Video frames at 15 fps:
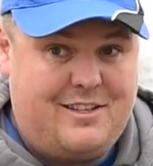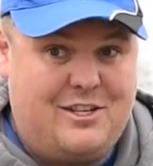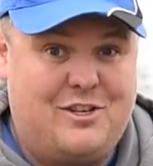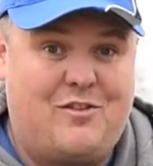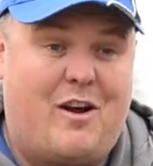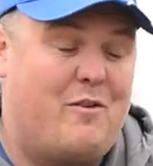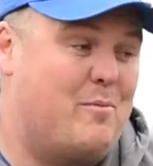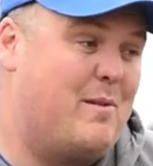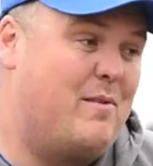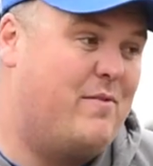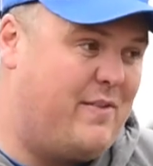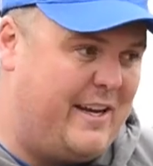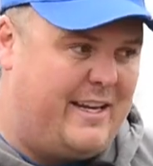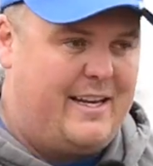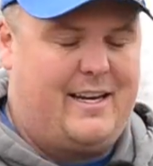you'd rather be
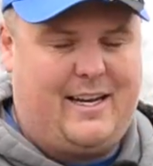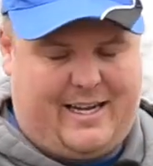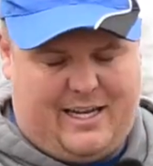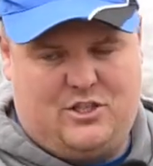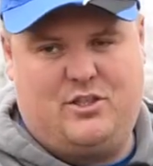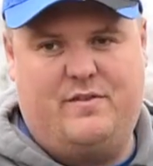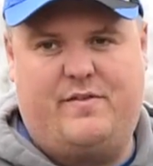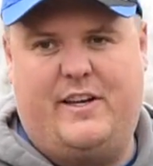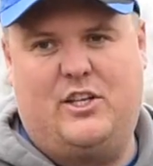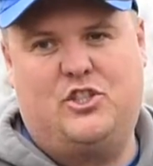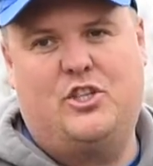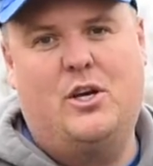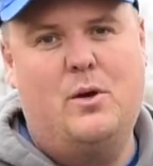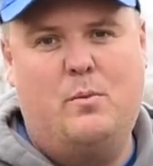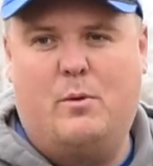feeding and catching
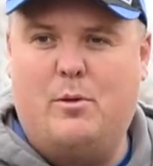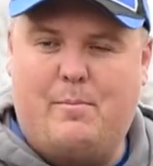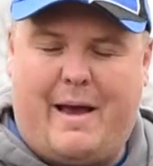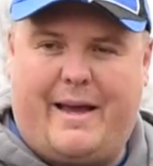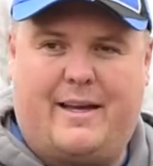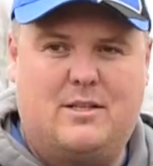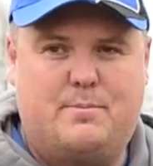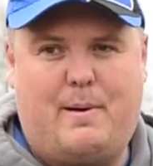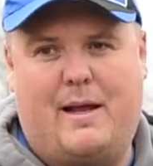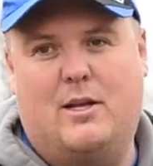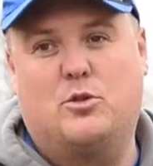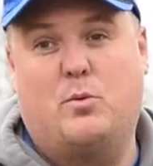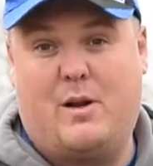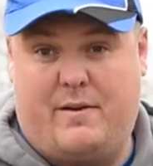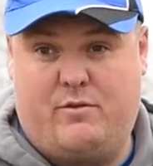fish with maggots,
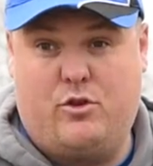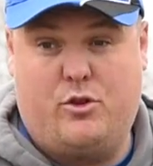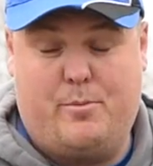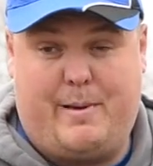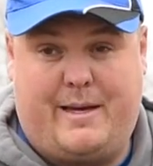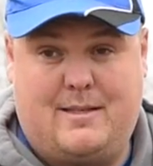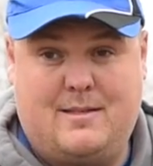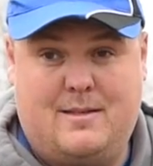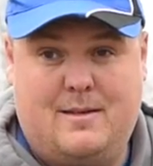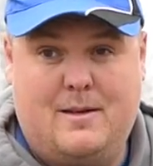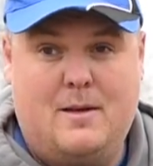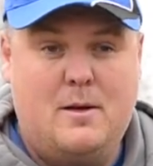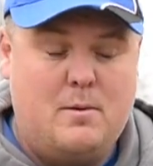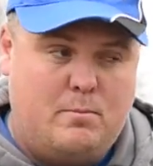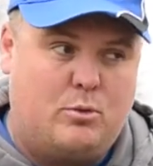pellets, whatever other bait.
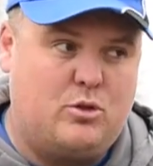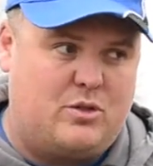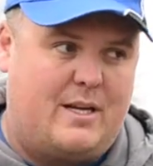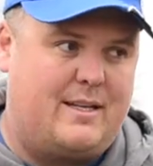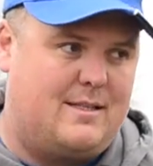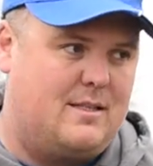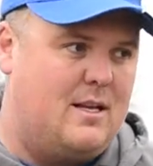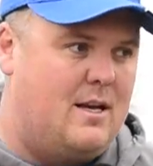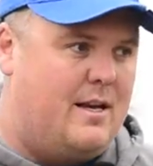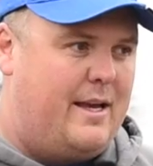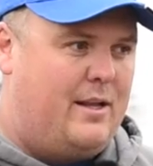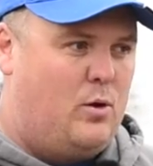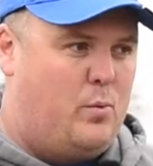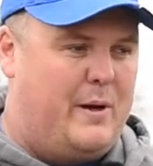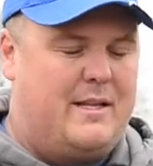But say
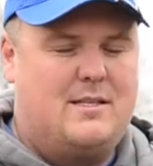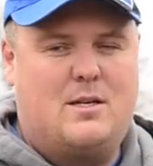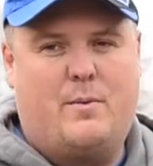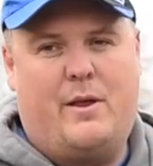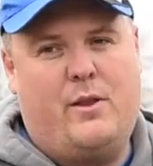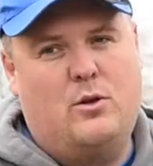in the winter when